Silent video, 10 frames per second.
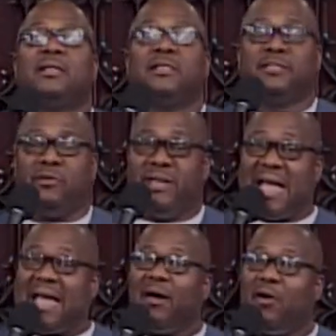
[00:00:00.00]
So
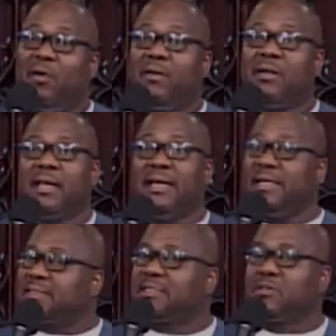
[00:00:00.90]
now, and
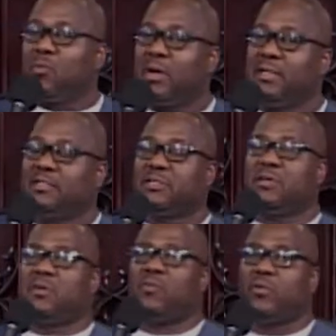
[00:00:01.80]
this is the one that's
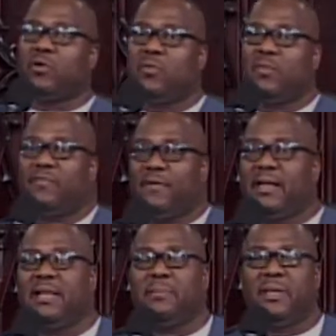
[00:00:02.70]
real
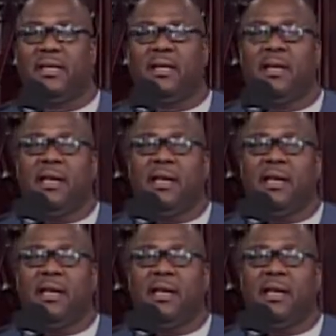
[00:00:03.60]
funny to me.